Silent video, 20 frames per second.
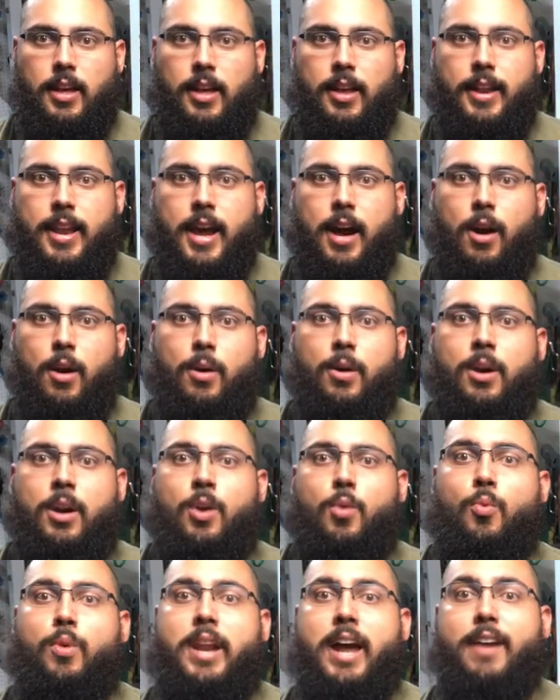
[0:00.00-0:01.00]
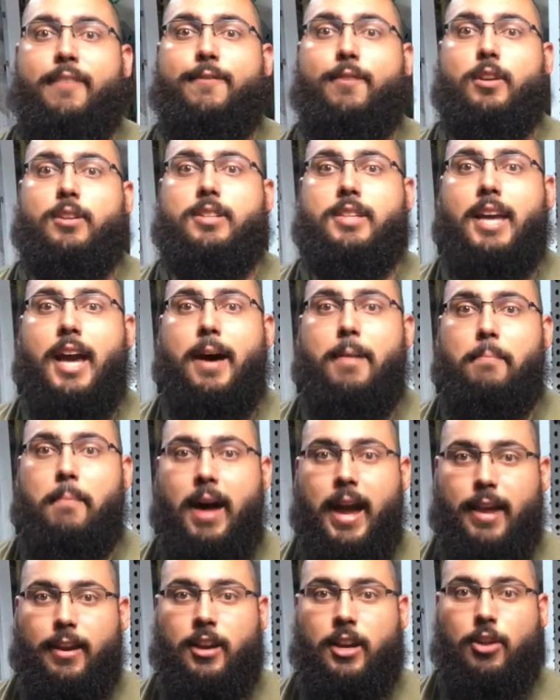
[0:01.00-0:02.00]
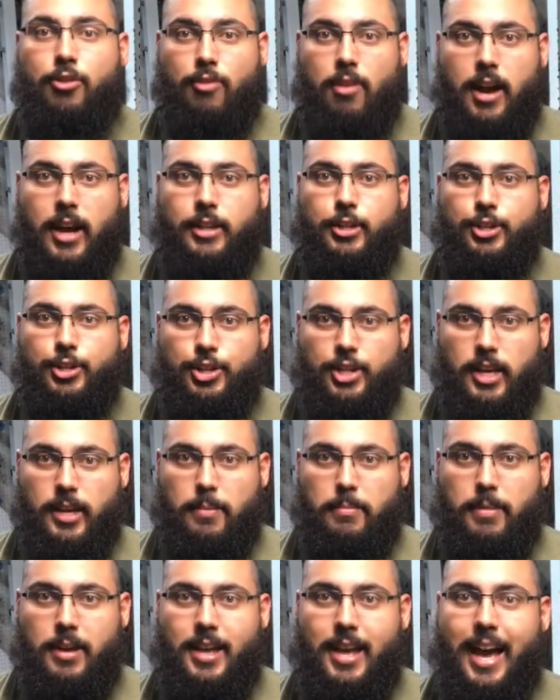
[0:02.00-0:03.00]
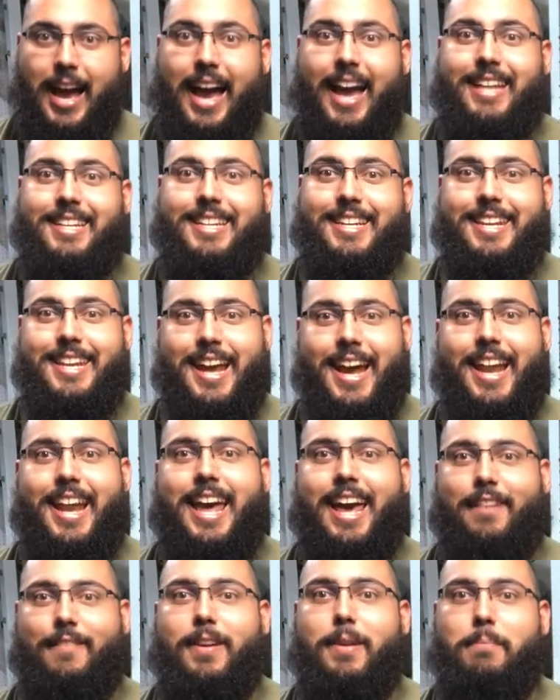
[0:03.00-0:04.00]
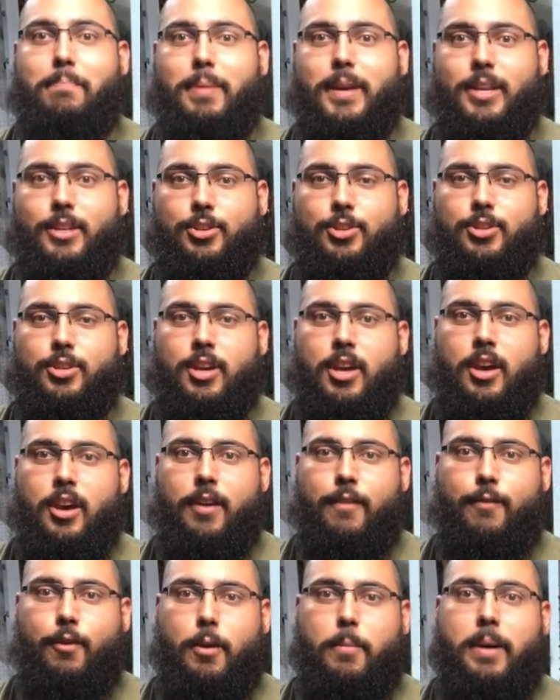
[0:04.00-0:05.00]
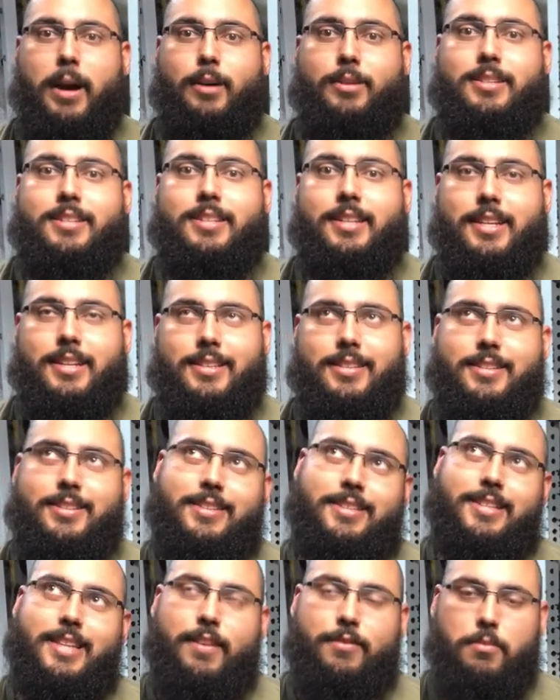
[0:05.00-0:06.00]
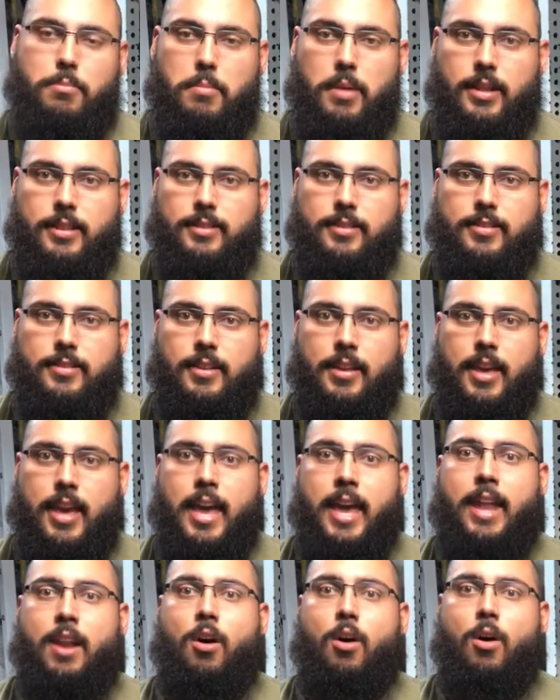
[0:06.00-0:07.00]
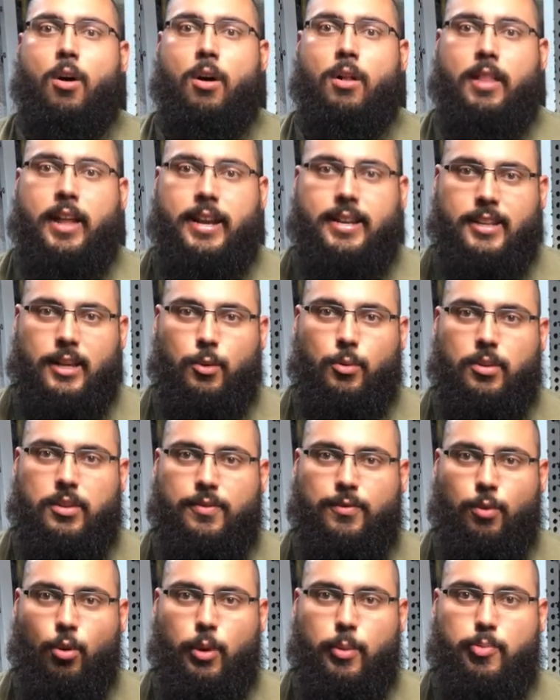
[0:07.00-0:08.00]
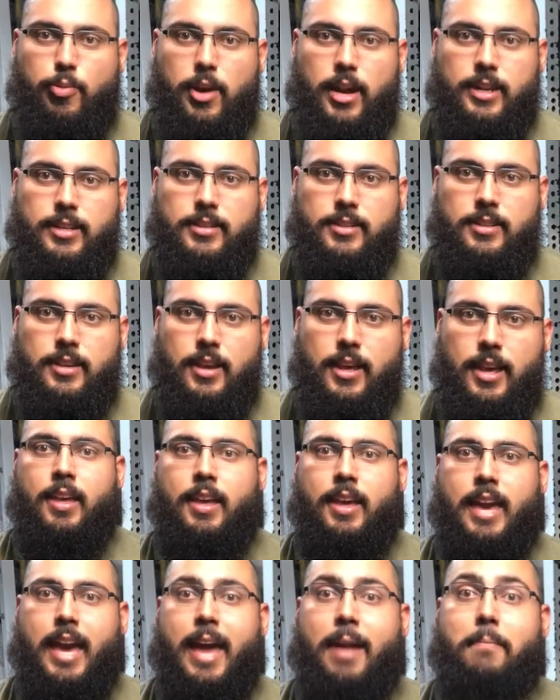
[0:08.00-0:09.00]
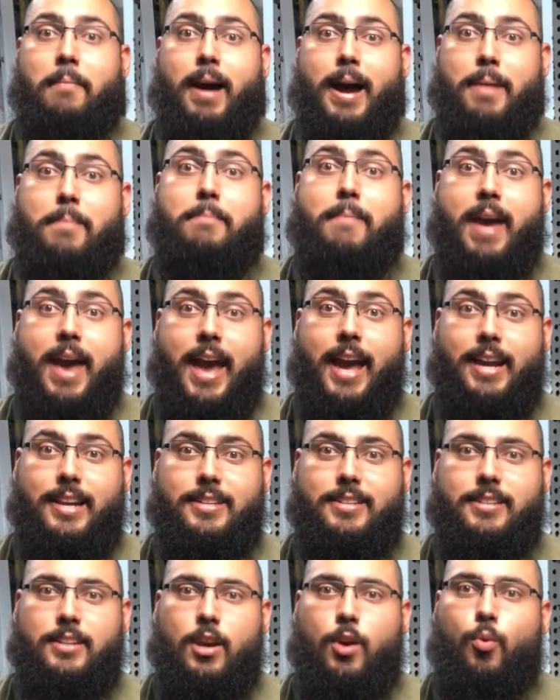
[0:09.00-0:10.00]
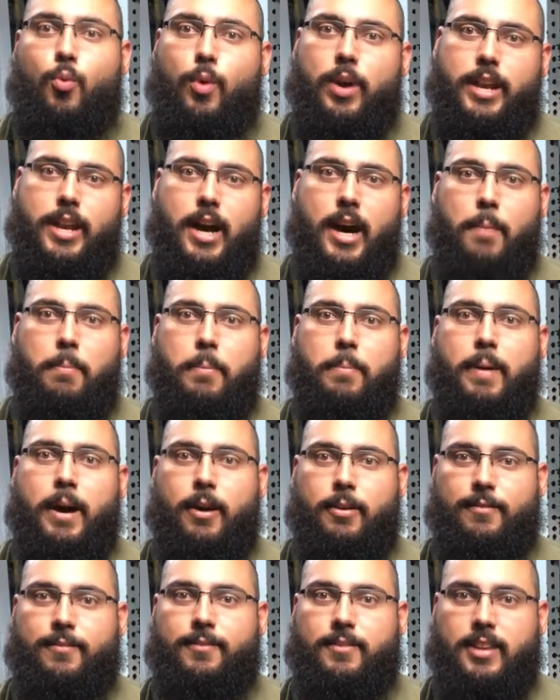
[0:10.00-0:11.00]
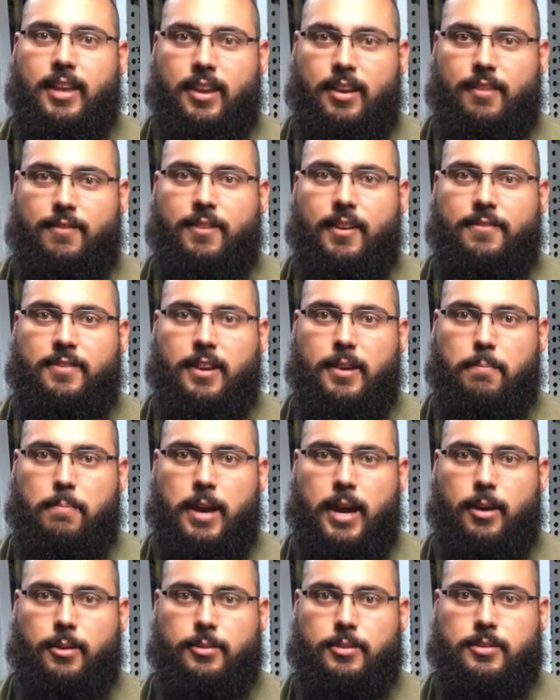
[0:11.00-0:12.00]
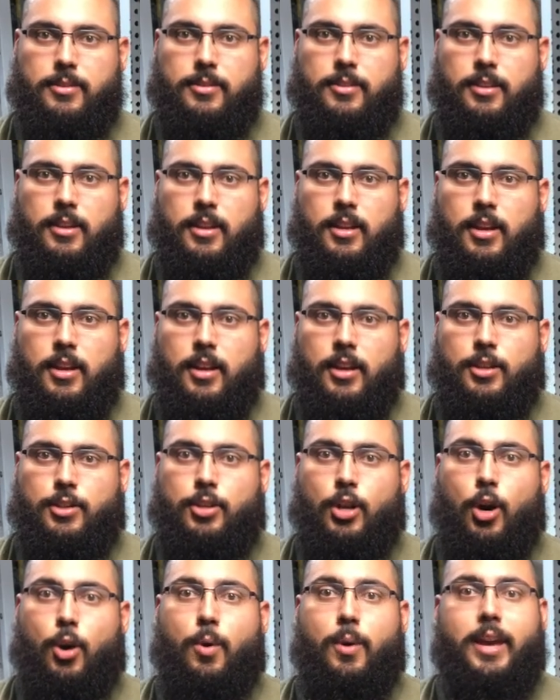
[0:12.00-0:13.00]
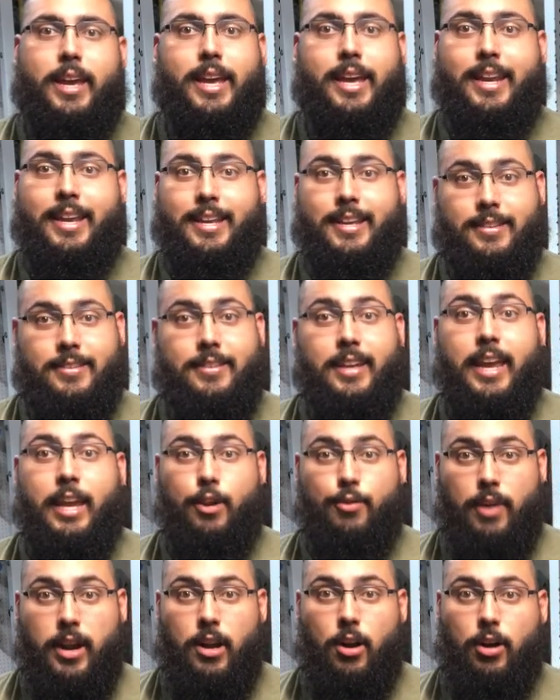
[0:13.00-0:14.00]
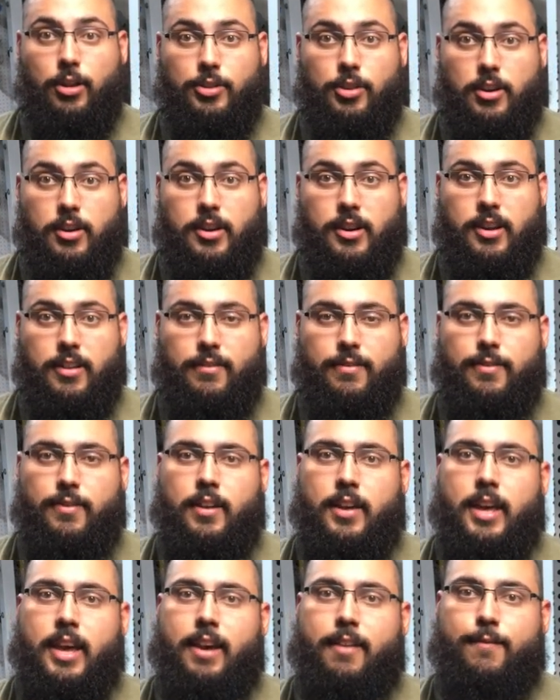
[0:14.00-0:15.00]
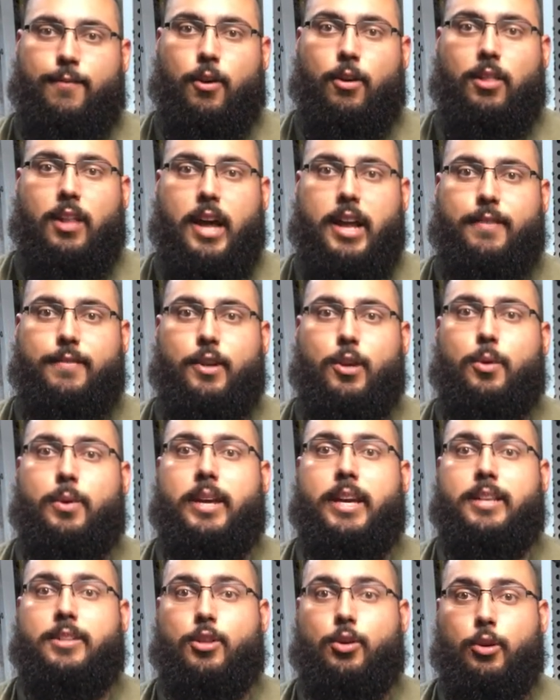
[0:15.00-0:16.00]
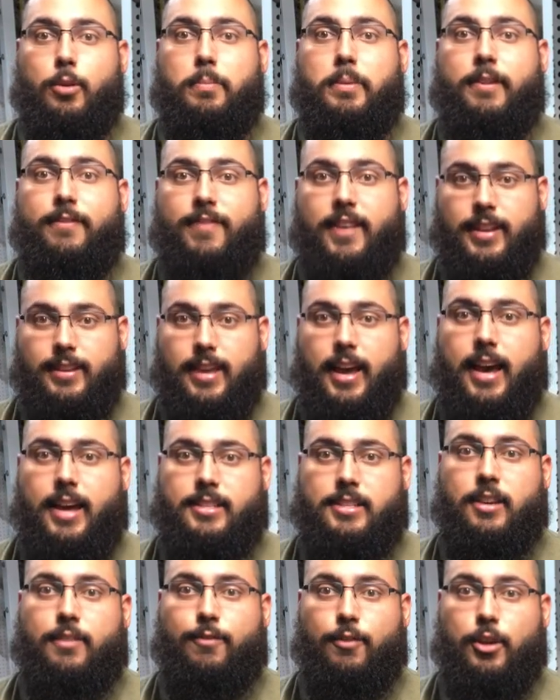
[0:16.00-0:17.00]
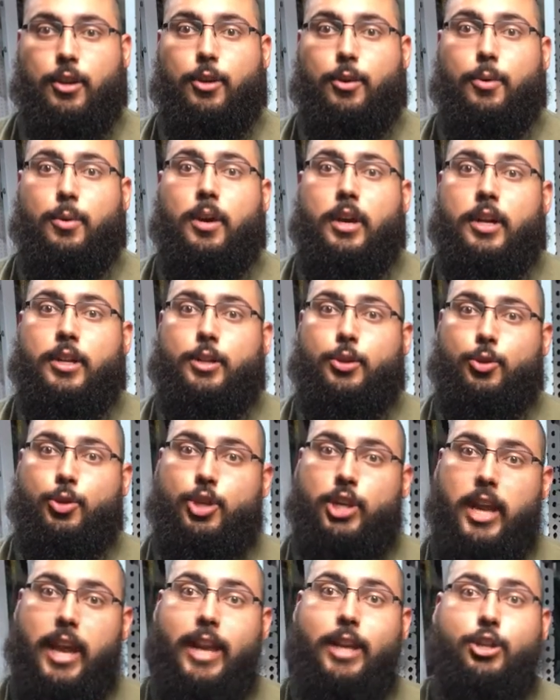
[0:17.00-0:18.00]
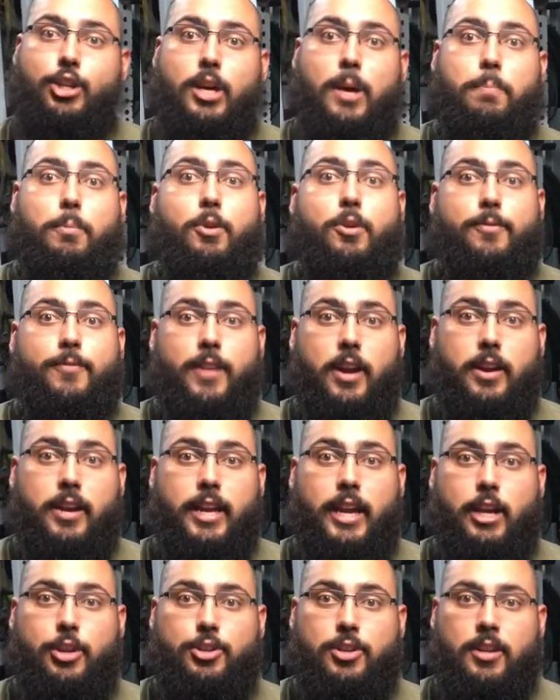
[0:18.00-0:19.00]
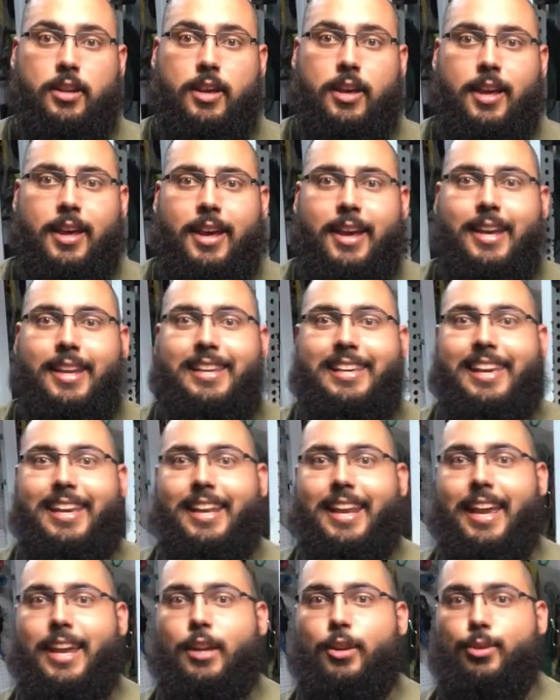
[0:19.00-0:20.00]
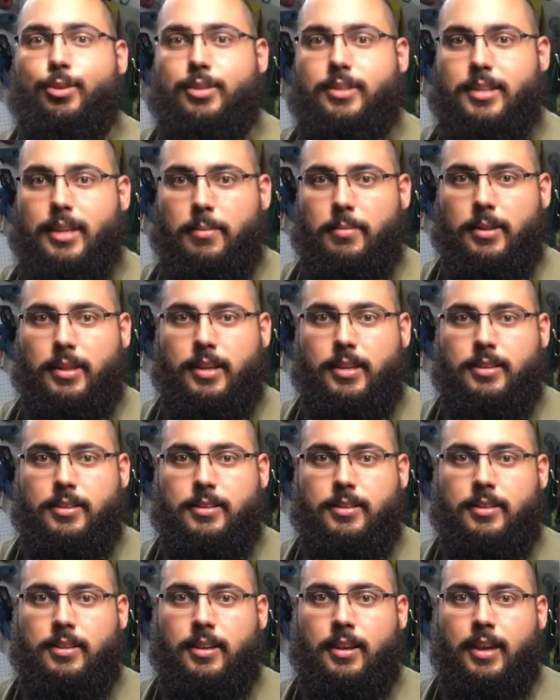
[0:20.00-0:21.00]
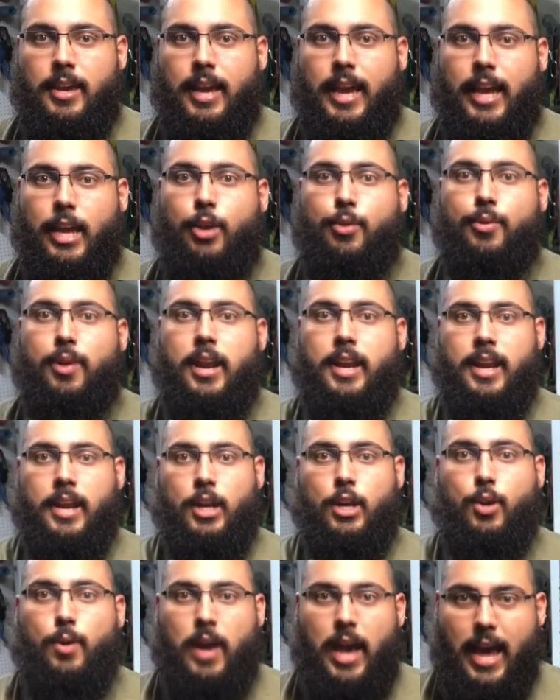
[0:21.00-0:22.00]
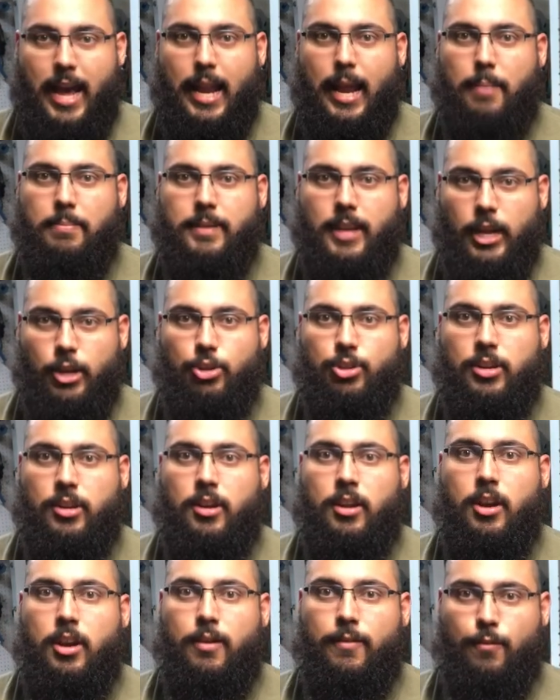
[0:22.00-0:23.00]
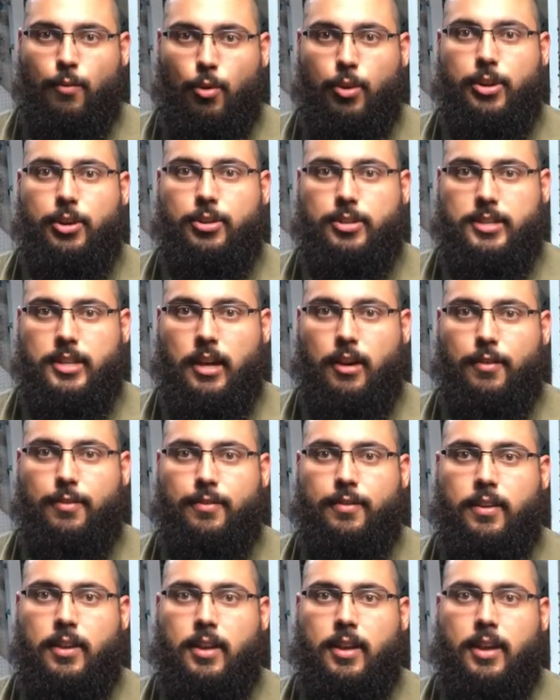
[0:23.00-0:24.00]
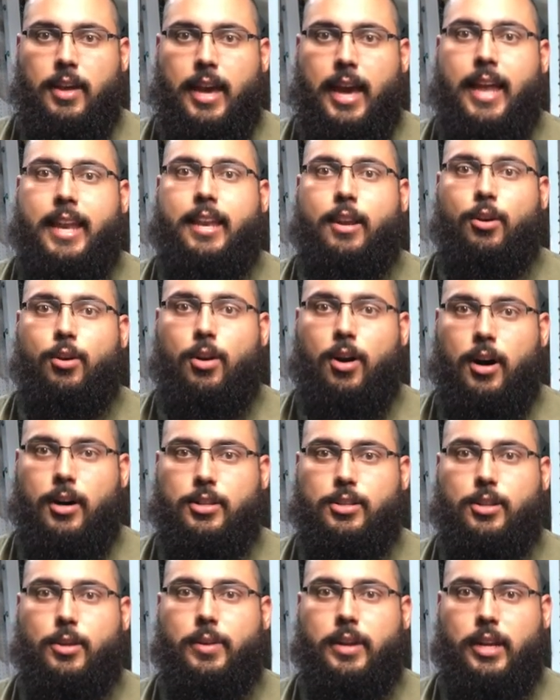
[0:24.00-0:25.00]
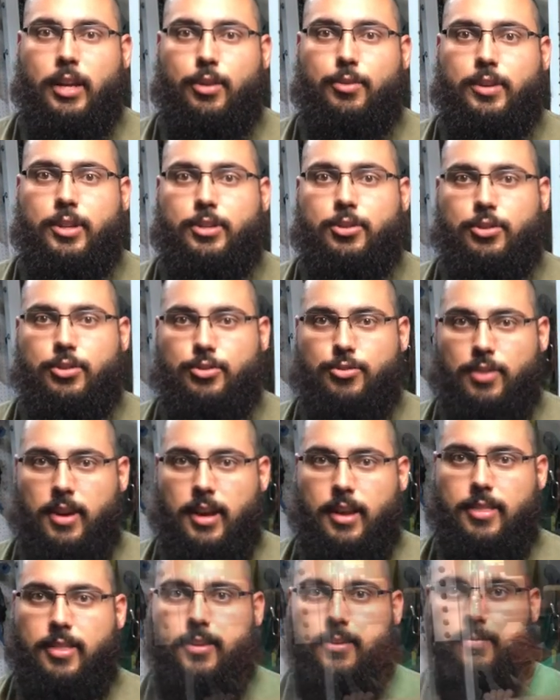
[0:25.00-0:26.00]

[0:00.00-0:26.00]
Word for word: Now, when I first got my garage gym, I did not have a bench for about six to seven months, and all I did was floor press, and my max went up about 10 to 15 pounds. So it is a great alternative, and for a lot of you, it's going to be fantastic for you to change up your variation, get a new stimulus, and create a new adaptation for yourself. And it'll also increase your strength.